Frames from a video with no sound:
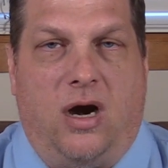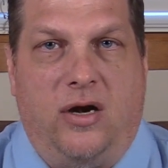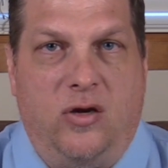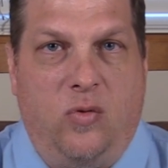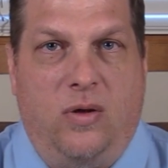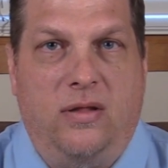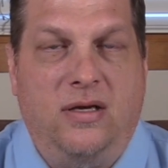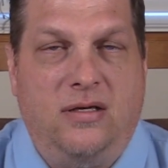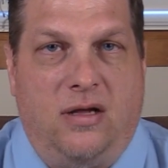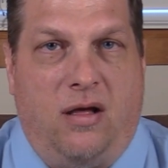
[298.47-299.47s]
Are you
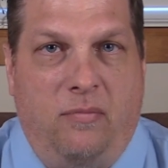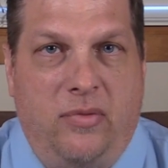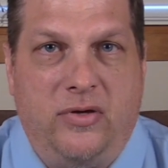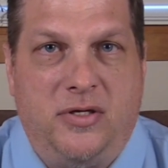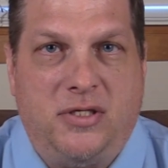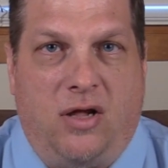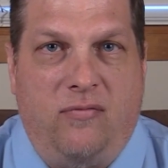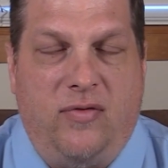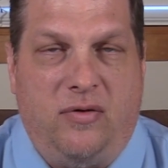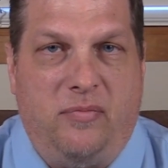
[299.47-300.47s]
willing to humble
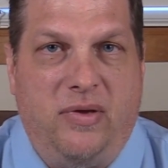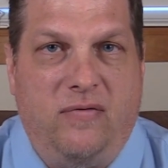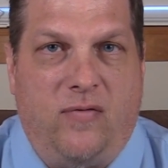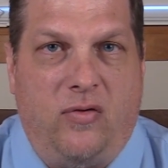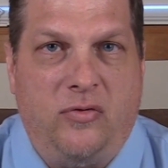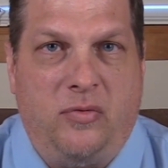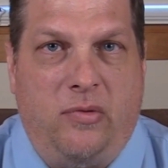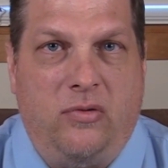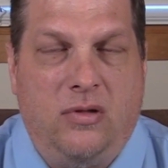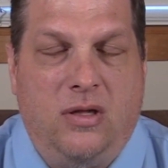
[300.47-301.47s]
yourself and to be
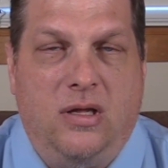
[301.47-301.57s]
vulnerable